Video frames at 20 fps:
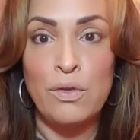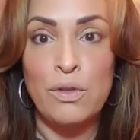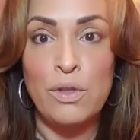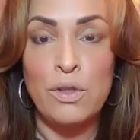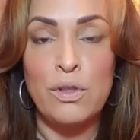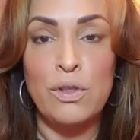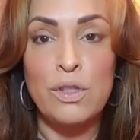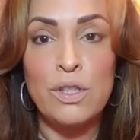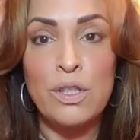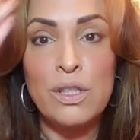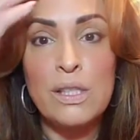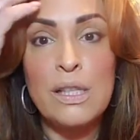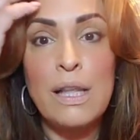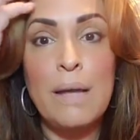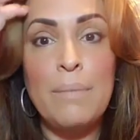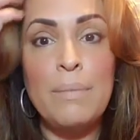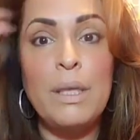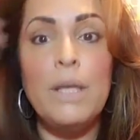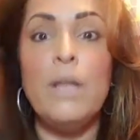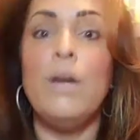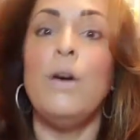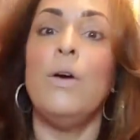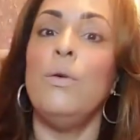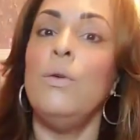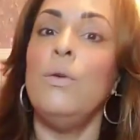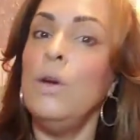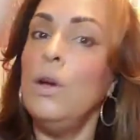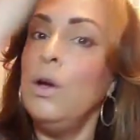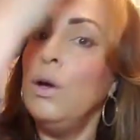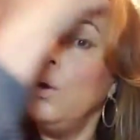So you just let me
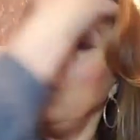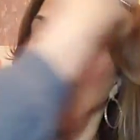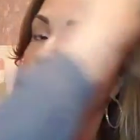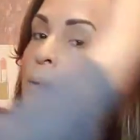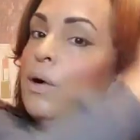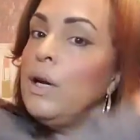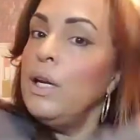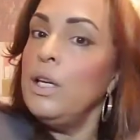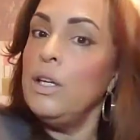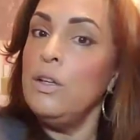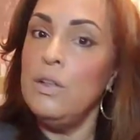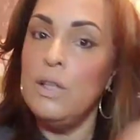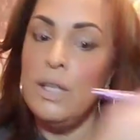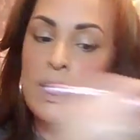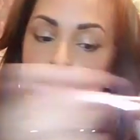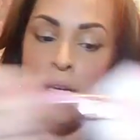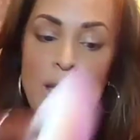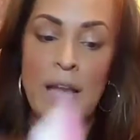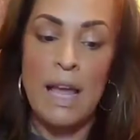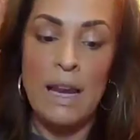know what you need.